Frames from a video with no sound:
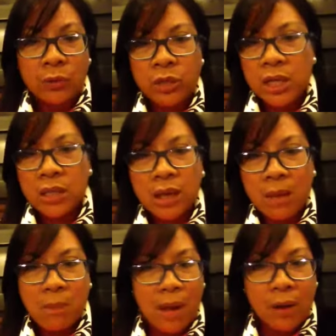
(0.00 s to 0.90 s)
We're going to
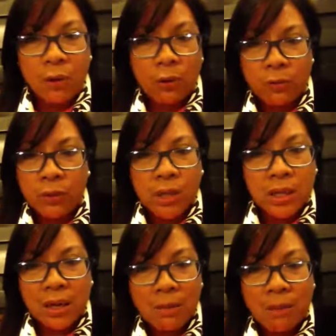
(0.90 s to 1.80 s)
come back home. We're going to
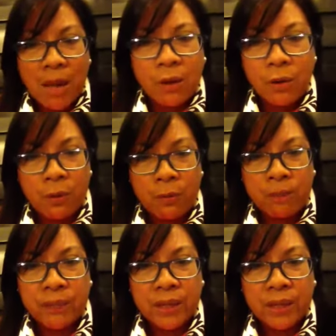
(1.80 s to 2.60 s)
come back home,